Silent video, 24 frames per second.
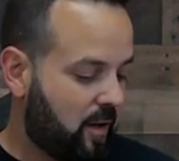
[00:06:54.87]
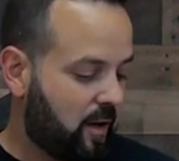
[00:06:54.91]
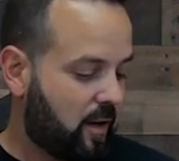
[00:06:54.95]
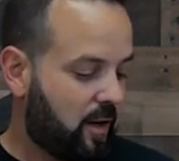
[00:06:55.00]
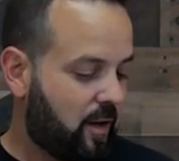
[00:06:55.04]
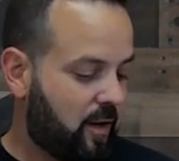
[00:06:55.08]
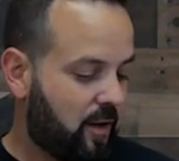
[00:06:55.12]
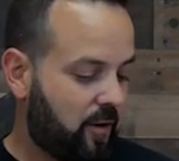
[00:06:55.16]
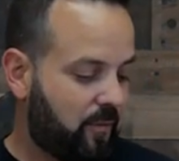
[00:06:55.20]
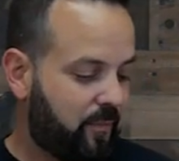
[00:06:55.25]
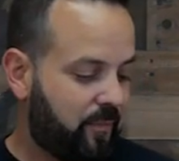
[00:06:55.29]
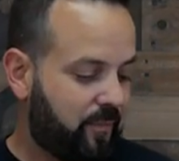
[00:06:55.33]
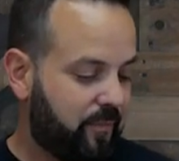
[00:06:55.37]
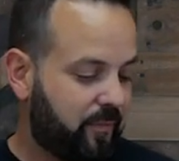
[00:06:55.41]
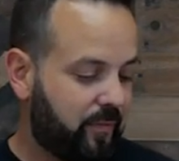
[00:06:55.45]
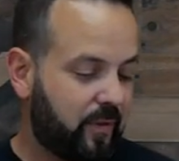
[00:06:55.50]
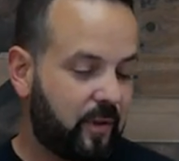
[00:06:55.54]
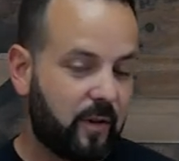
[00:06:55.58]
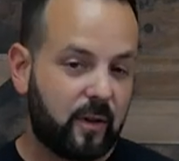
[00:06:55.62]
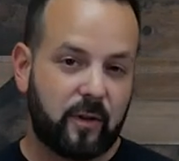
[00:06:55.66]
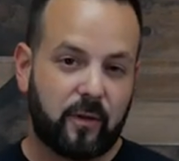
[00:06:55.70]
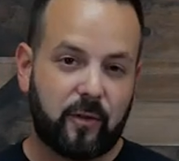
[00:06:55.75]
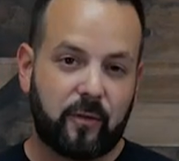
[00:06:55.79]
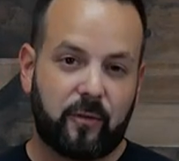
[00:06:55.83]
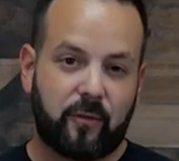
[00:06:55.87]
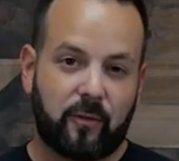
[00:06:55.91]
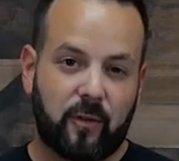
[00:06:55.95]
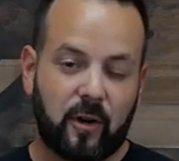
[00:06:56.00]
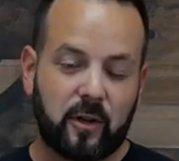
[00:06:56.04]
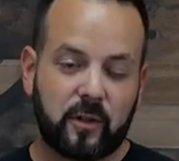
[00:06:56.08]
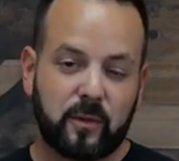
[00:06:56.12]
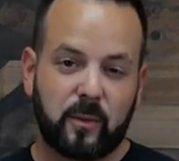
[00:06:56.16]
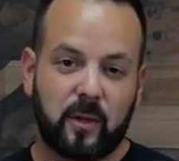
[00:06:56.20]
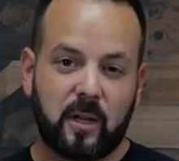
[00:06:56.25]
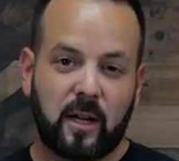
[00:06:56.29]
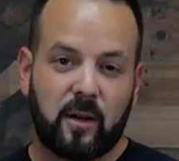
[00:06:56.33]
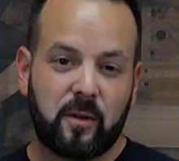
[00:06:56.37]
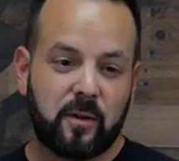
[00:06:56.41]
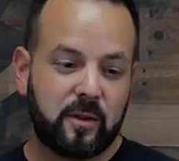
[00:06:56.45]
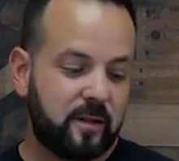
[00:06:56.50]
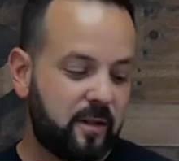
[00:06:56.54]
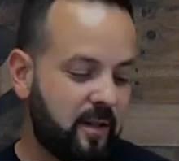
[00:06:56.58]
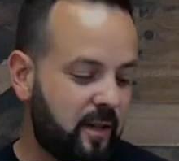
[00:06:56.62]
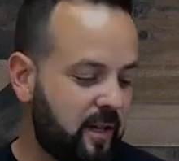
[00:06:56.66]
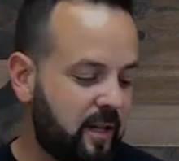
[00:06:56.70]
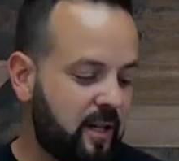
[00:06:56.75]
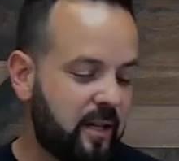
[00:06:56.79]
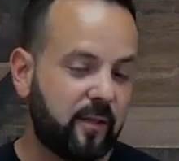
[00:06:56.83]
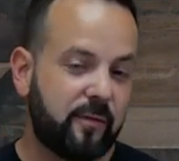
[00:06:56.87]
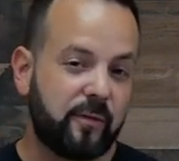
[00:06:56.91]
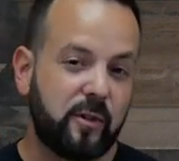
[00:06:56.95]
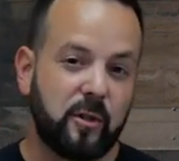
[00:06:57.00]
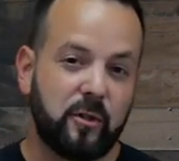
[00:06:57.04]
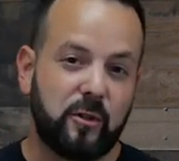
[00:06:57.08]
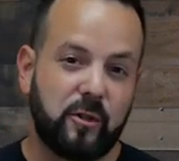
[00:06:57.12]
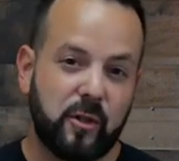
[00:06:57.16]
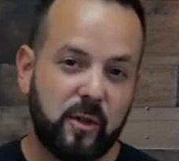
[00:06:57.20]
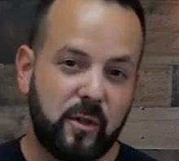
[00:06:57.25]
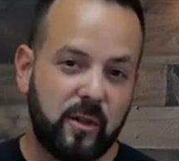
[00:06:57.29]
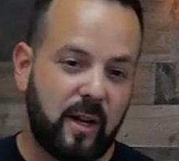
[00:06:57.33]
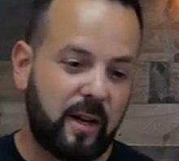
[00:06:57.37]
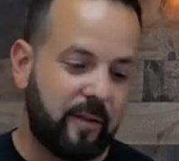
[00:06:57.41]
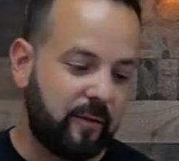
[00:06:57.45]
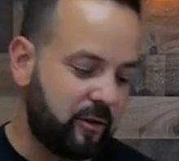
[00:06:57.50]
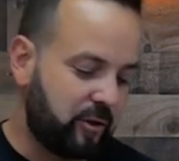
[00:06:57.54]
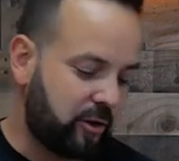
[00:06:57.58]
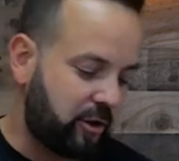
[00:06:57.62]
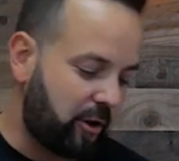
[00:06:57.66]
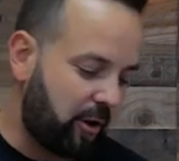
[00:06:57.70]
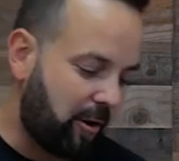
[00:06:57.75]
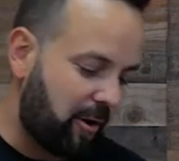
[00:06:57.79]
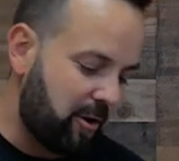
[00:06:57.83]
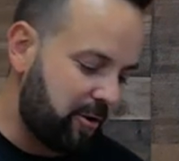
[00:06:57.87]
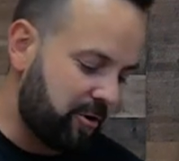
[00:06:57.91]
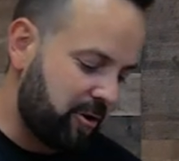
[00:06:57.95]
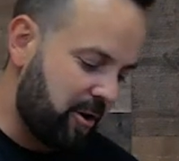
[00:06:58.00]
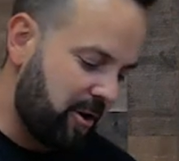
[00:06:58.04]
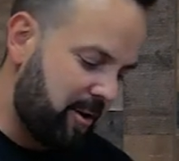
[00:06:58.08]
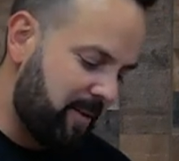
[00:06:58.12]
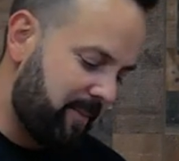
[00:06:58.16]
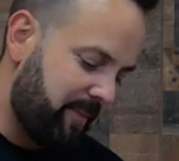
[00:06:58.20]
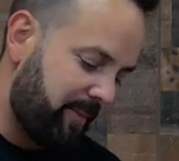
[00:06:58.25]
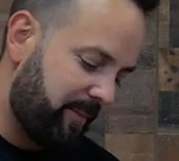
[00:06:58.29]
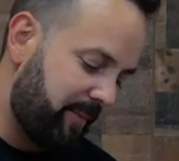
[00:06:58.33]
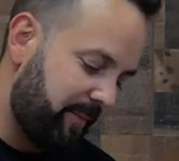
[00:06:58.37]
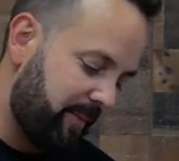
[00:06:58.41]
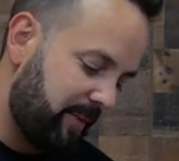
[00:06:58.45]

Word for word: Um, first one I would say, if you do have a charger